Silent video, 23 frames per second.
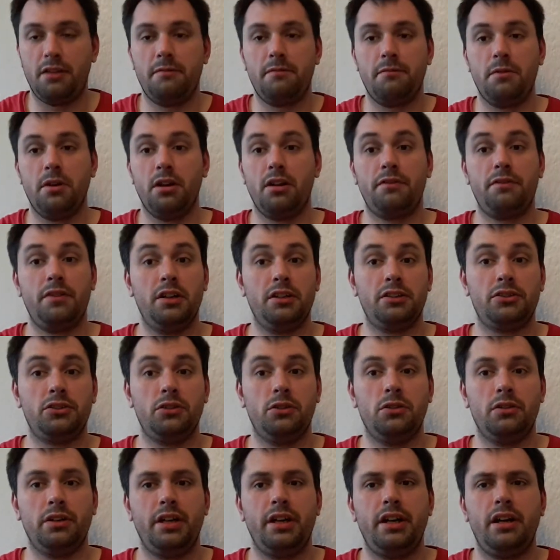when I first
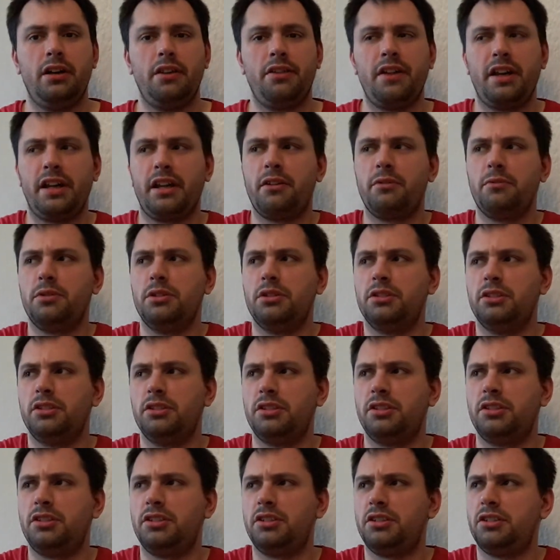saw it, I think it
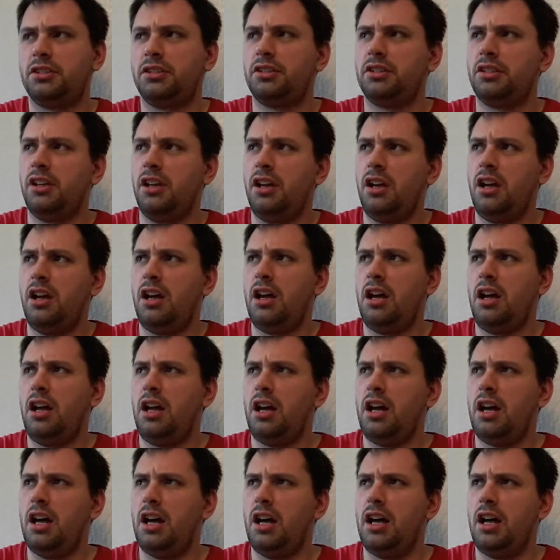was
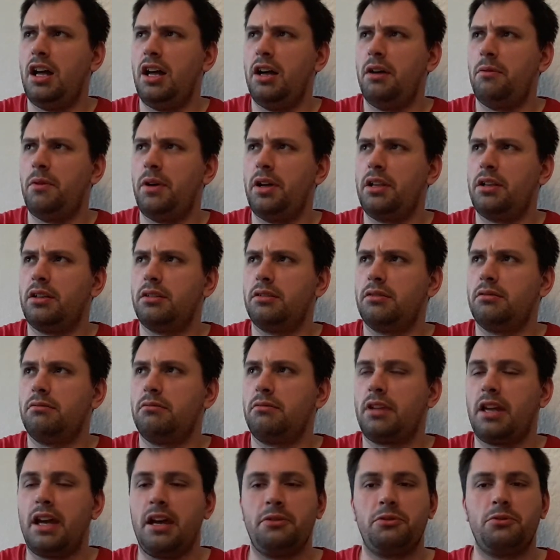when
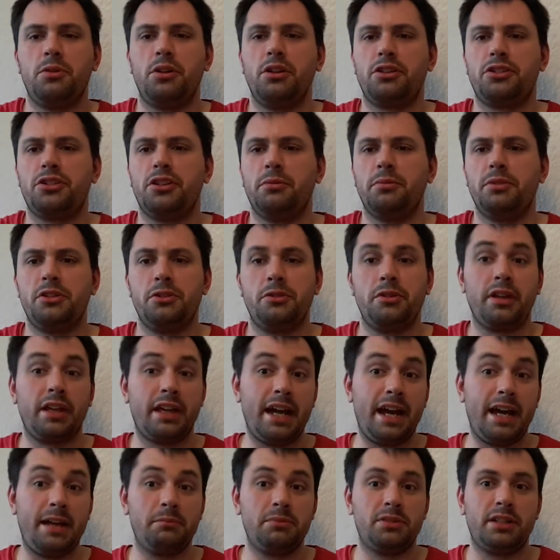Games Workshop were doing
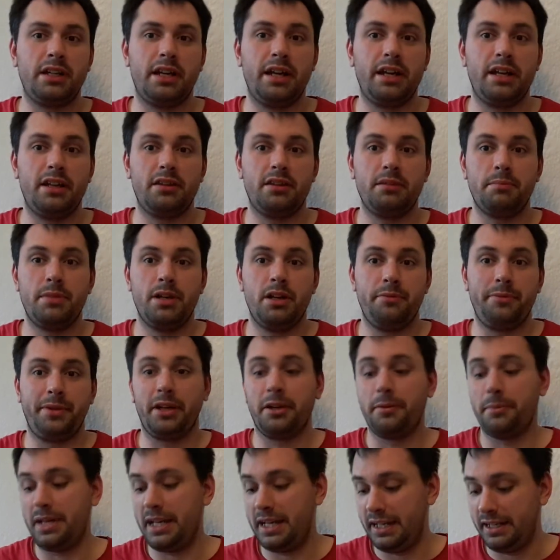Games Day at the
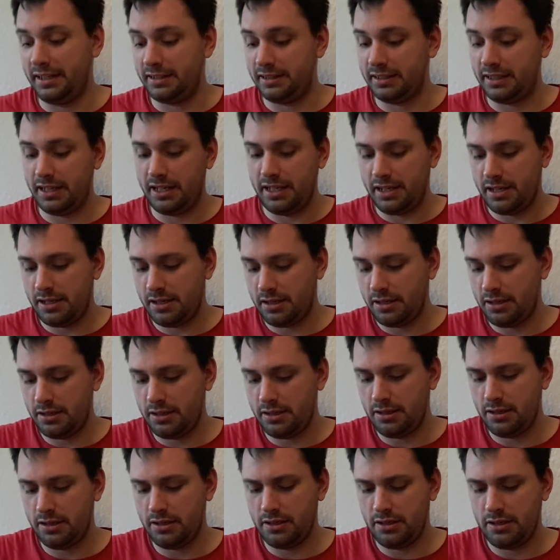Birmingham NEC.
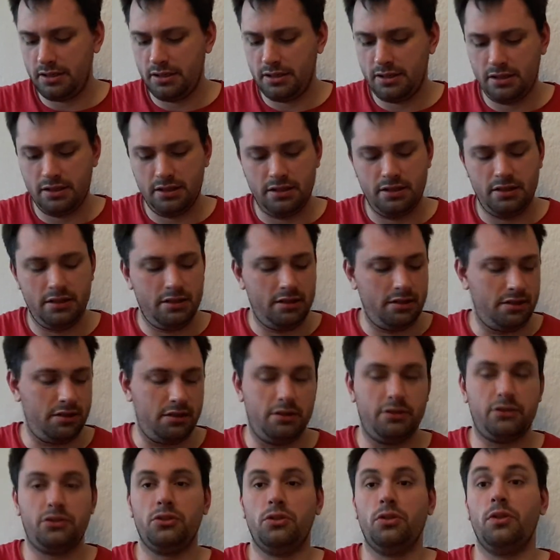So I
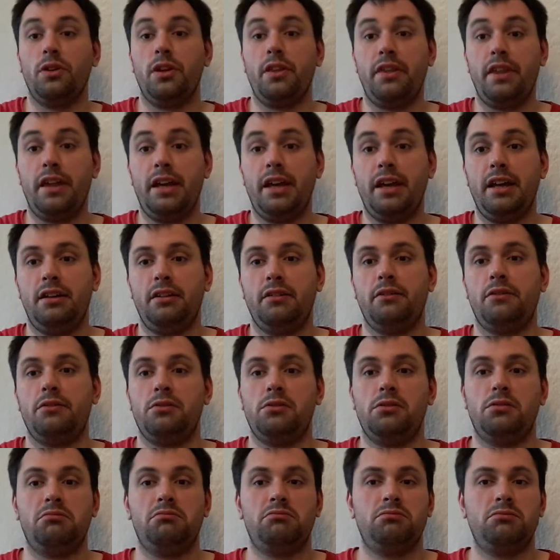saw it there and I
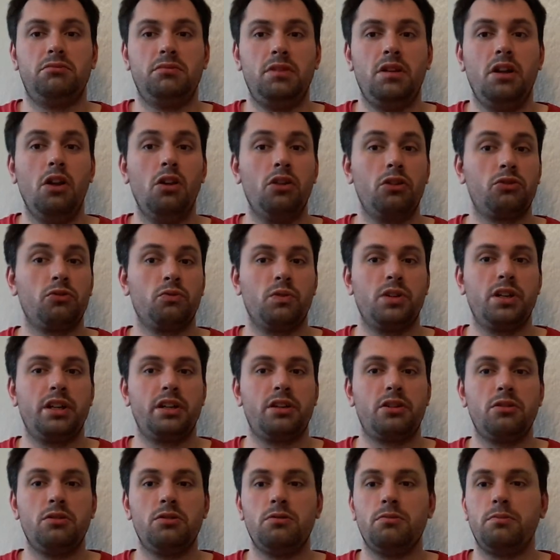thought, it looked really
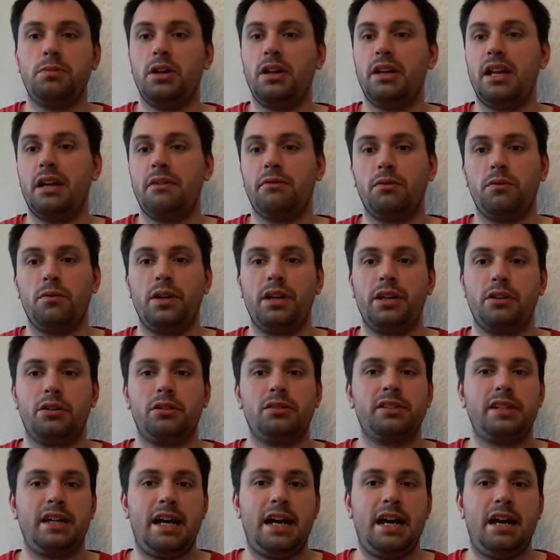cool, but I never really got
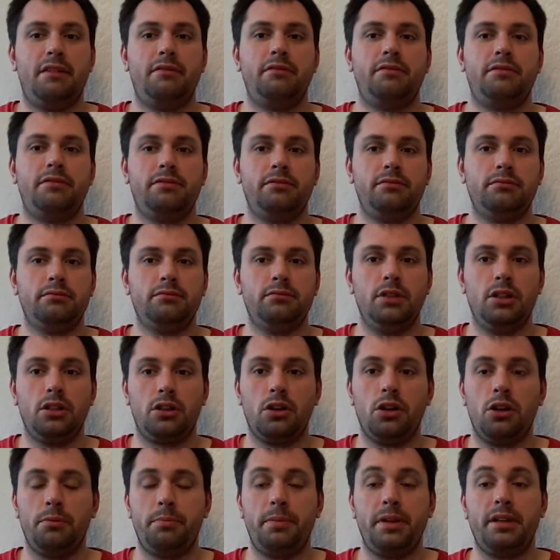to have a
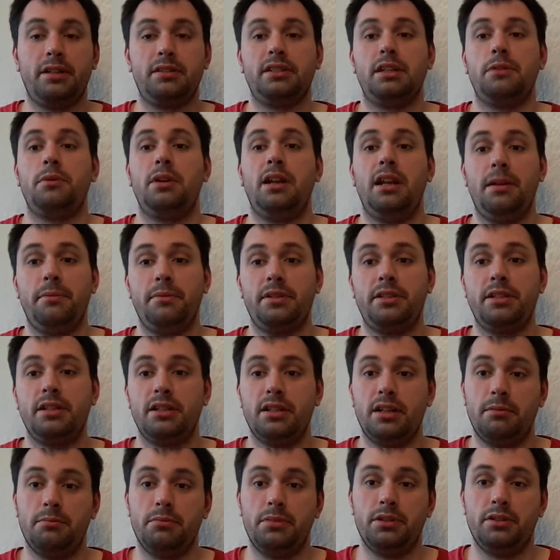copy because there were limited
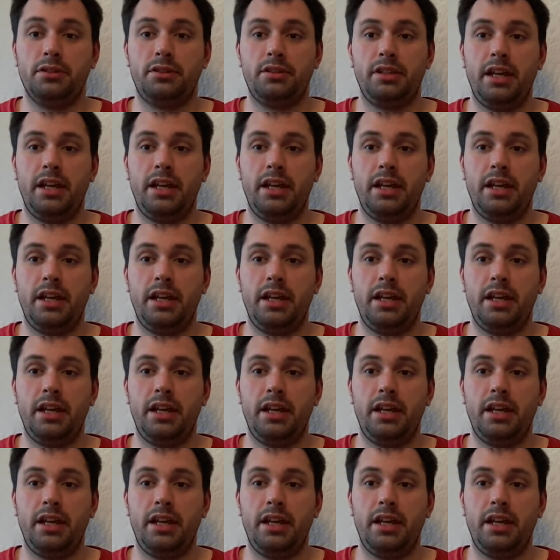numbers